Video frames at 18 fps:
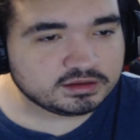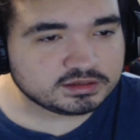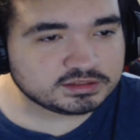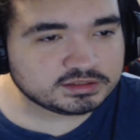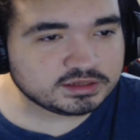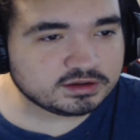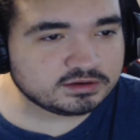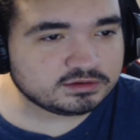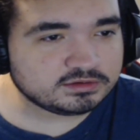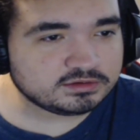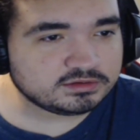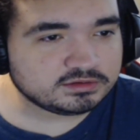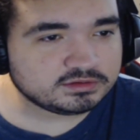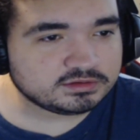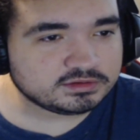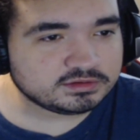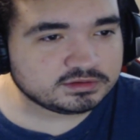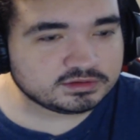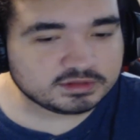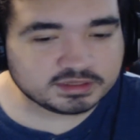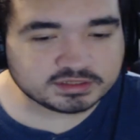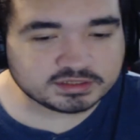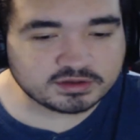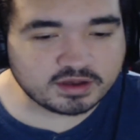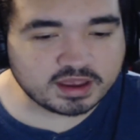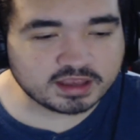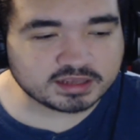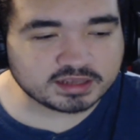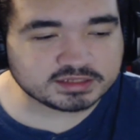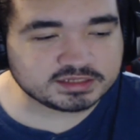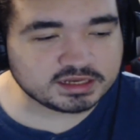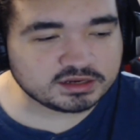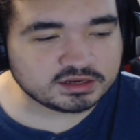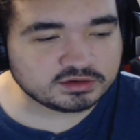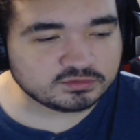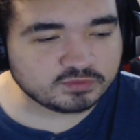So let's go ahead and
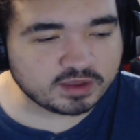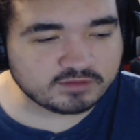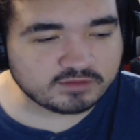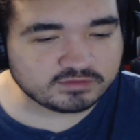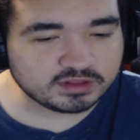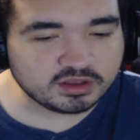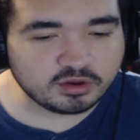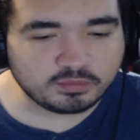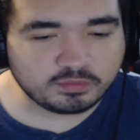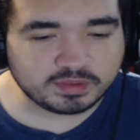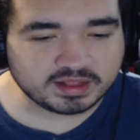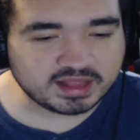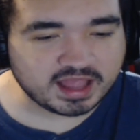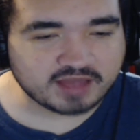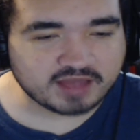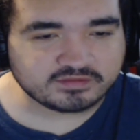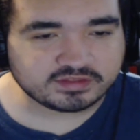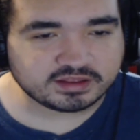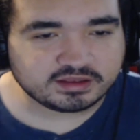continue. We have a little bit left.